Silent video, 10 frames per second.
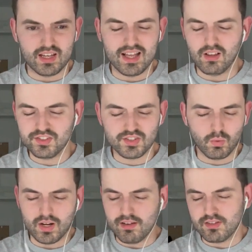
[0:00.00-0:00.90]
else
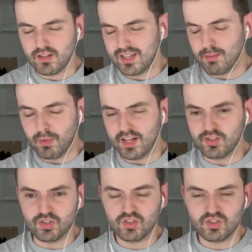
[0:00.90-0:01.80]
or whatever, it
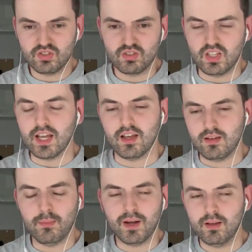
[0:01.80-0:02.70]
might just be a
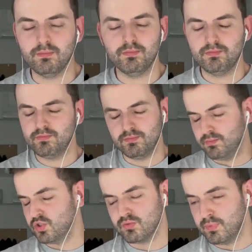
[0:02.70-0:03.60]

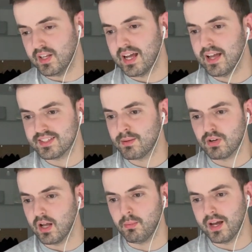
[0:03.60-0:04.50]
separate
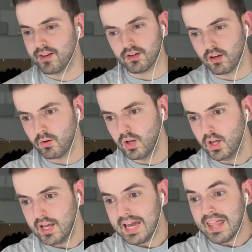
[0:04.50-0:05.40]
album. I don't know.
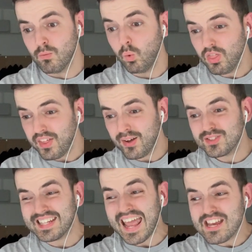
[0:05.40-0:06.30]
And then
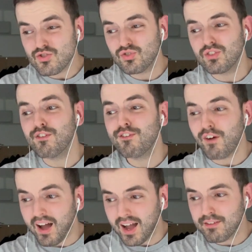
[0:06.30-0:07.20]

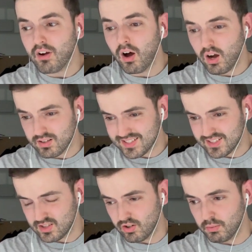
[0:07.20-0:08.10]
1,805
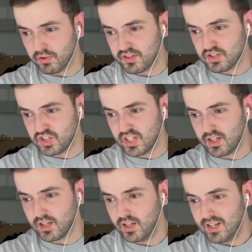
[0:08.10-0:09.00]
artists scrabbled this
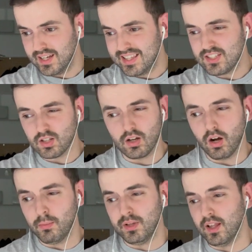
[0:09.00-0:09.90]
year. These have
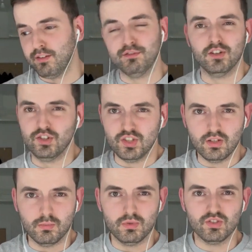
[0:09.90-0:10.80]
got to be like
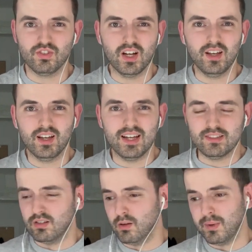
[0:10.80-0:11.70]
virgin numbers, right? I
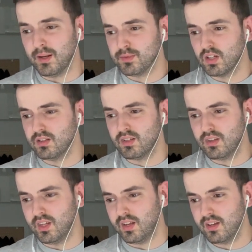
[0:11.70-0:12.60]
don't know, man. I'm starting to
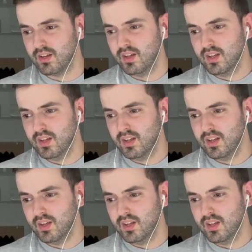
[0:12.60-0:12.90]
think,